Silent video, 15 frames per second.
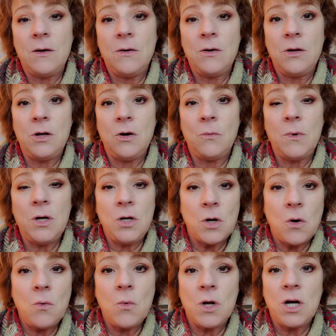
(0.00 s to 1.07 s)
You know, we
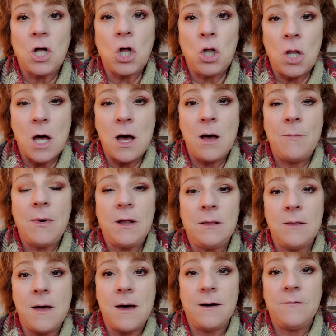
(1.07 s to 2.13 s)
don't want to glob a
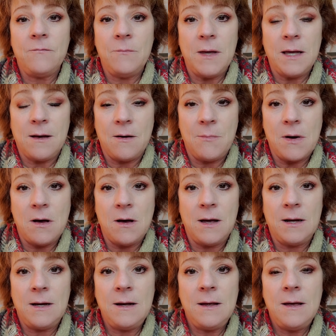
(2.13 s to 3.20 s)
lot of makeup
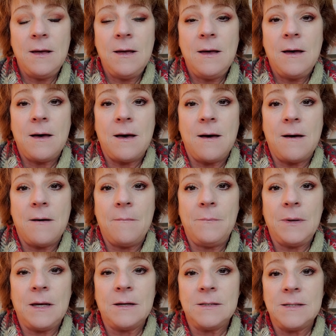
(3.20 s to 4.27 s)
on
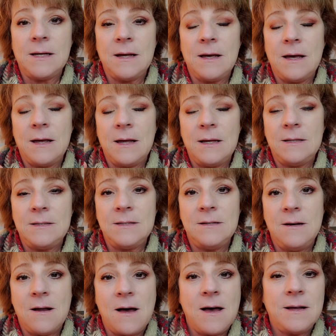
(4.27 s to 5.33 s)
because it's
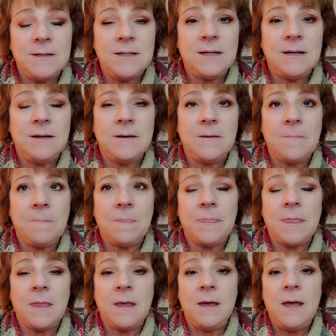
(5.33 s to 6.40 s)
not,
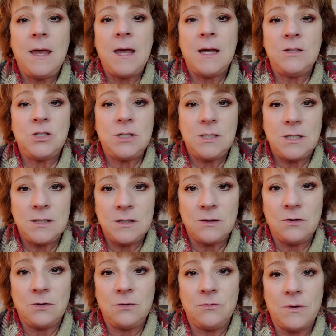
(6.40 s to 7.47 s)
it just doesn't
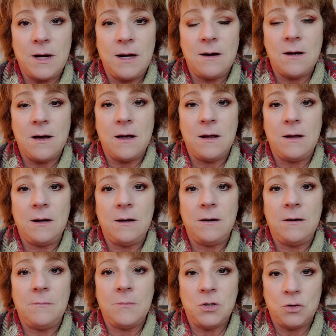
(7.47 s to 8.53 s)
look right on
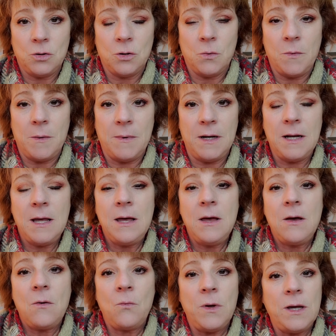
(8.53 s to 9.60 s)
mature women.
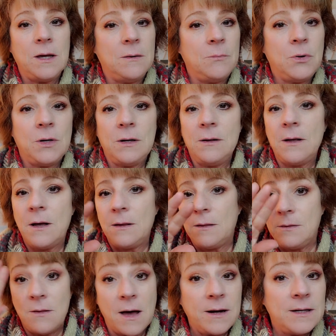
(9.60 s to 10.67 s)
We can put a
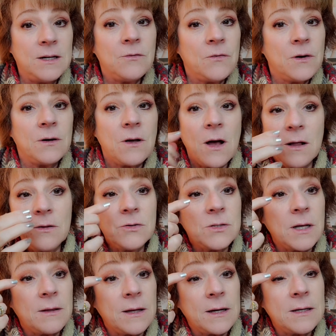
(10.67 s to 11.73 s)
lot of different colors
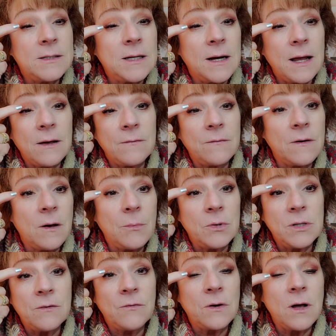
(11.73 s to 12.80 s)
on. Like I said, I have a couple
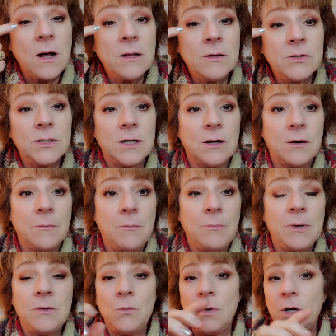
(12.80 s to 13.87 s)
different colors here,
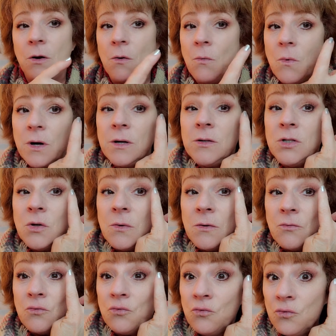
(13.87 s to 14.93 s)
but we don't want to do it
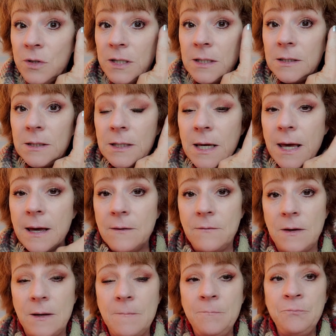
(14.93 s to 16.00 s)
really
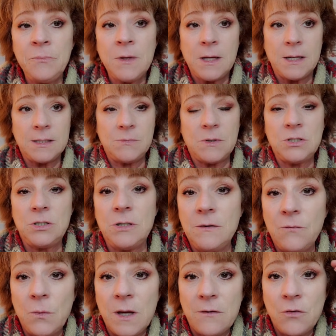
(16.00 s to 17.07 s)
heavy, especially
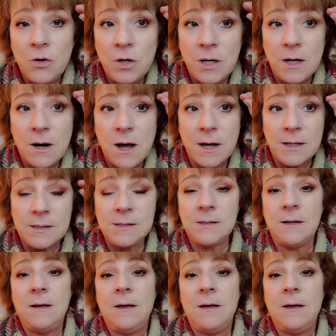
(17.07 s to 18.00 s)
if we have hooded eyes.